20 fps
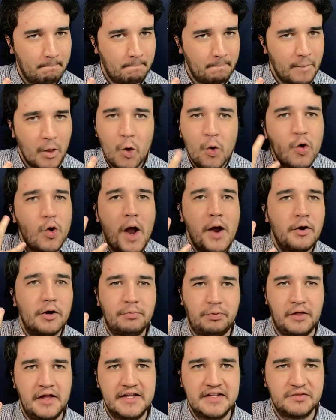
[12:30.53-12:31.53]
Who do I
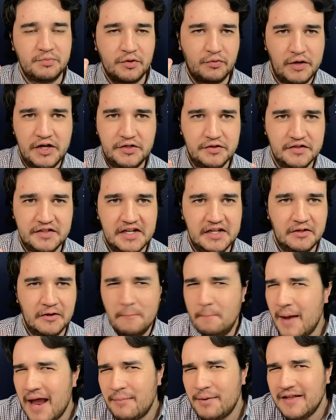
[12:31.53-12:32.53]
replace with Rachel Zegler?
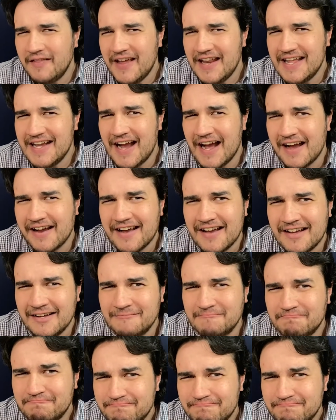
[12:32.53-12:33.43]
Maybe Lady Gaga?